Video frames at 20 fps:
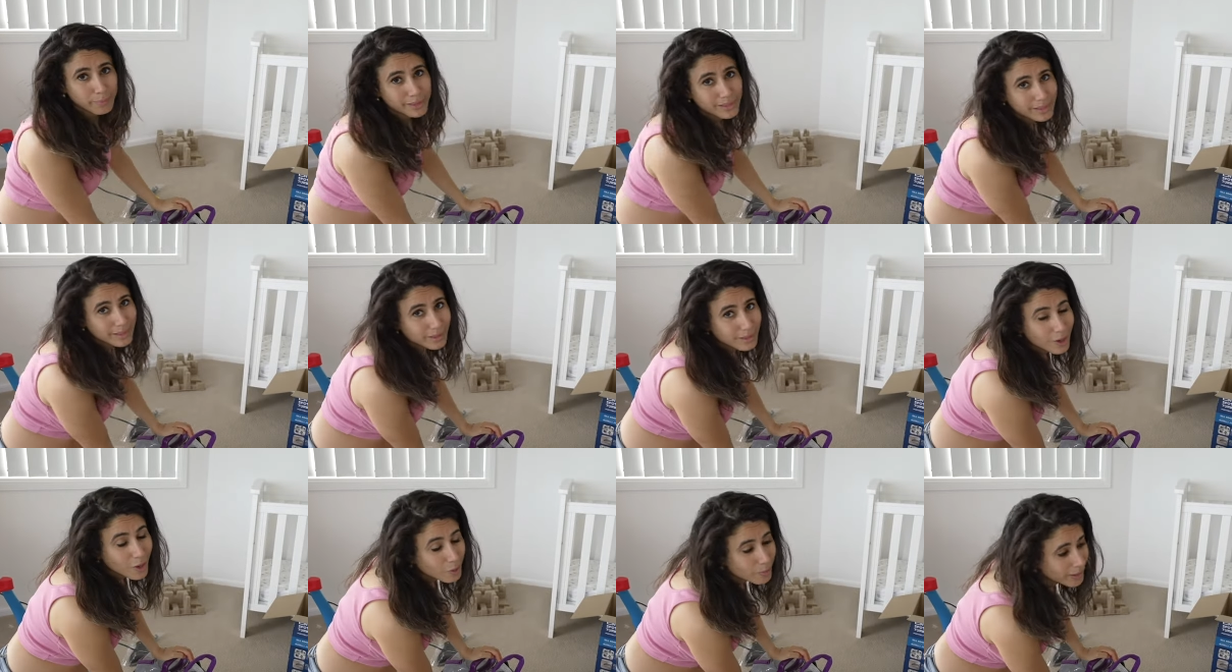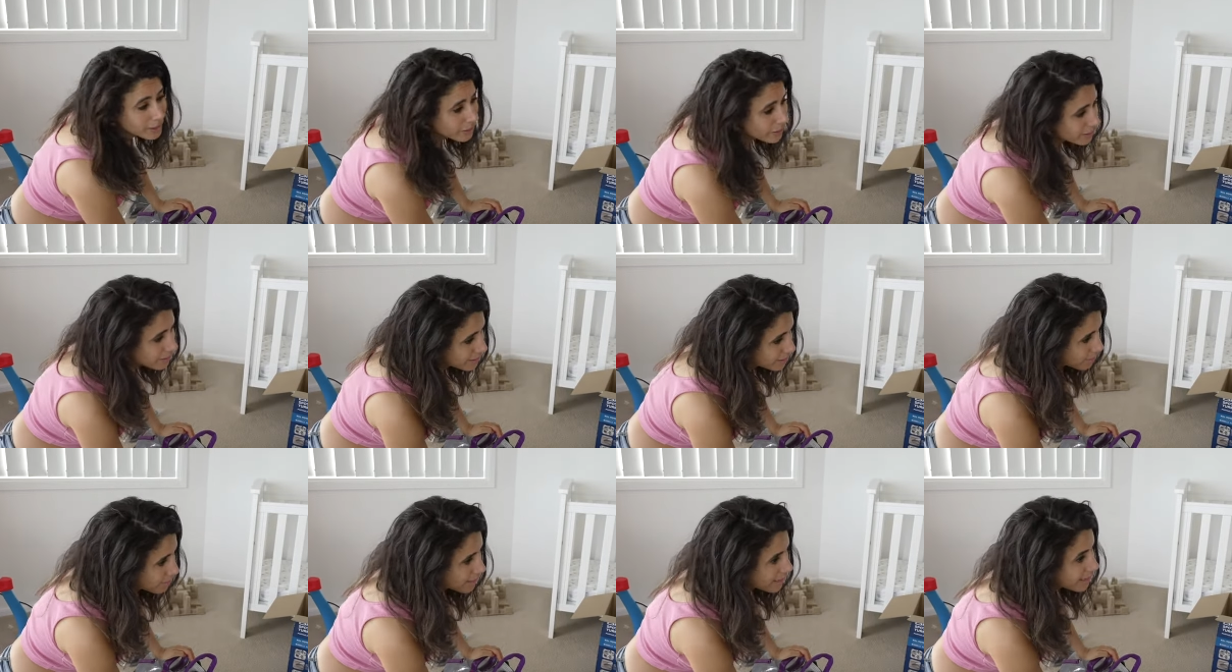Bissell. Oh my
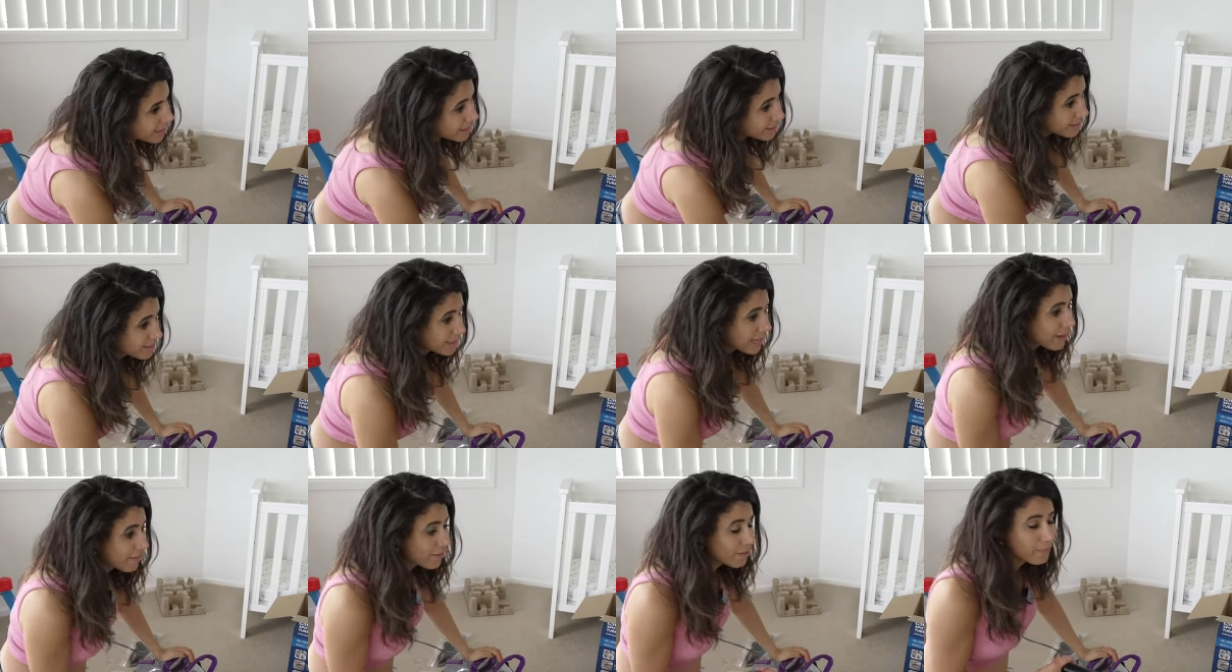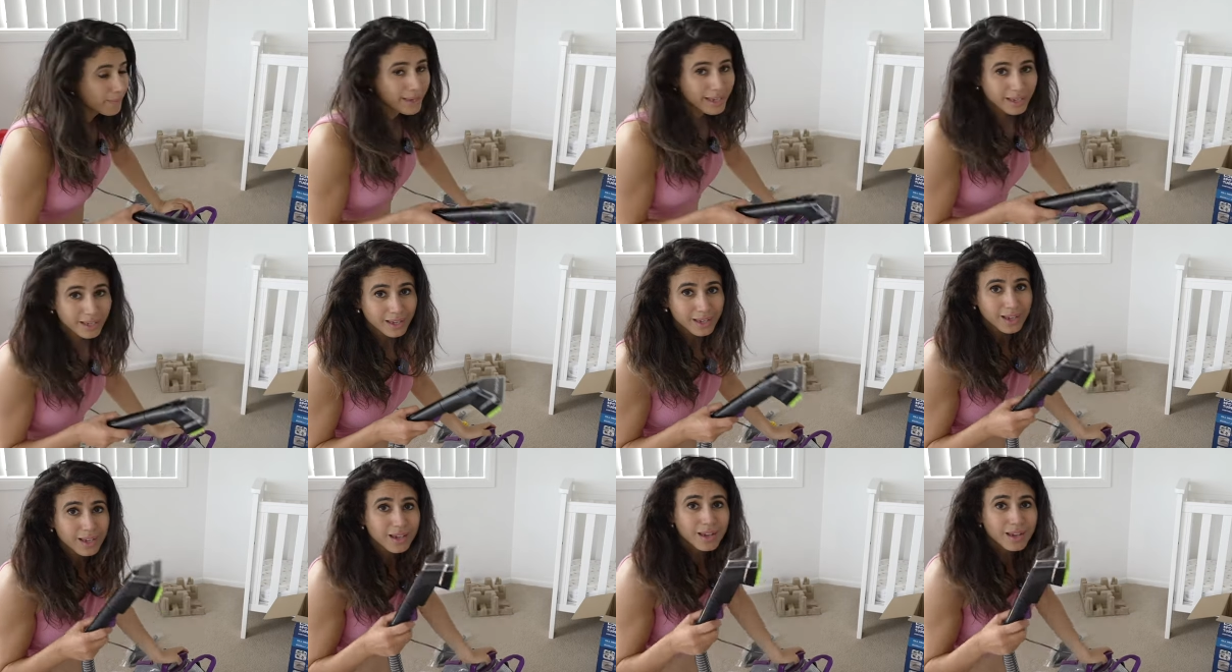goodness me, it is saving me.